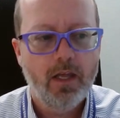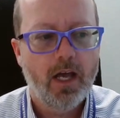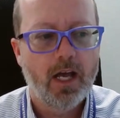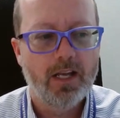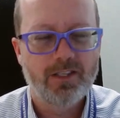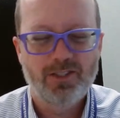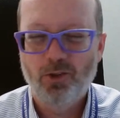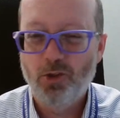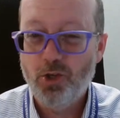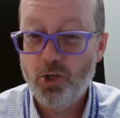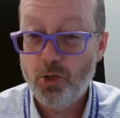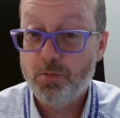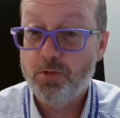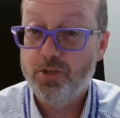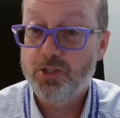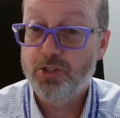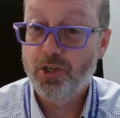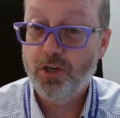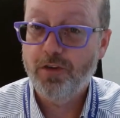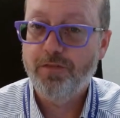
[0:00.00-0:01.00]
uh, so that you
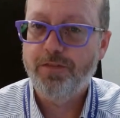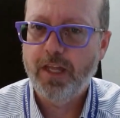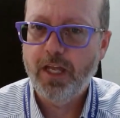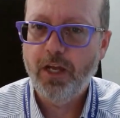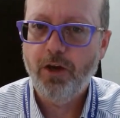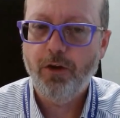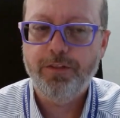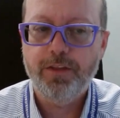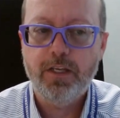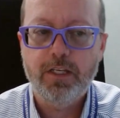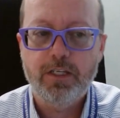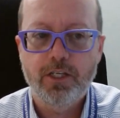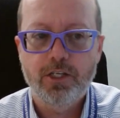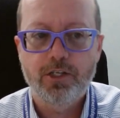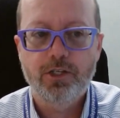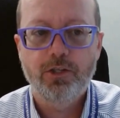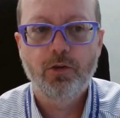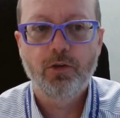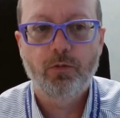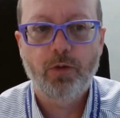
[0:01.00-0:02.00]
preserve the healthy
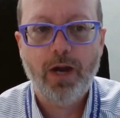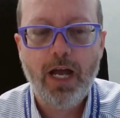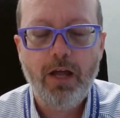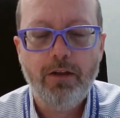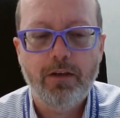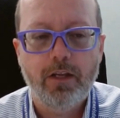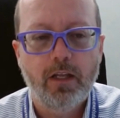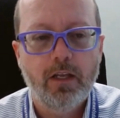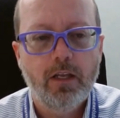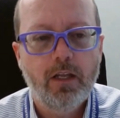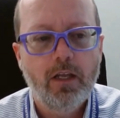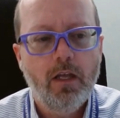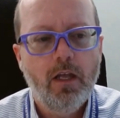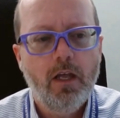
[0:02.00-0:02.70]
tissue around it.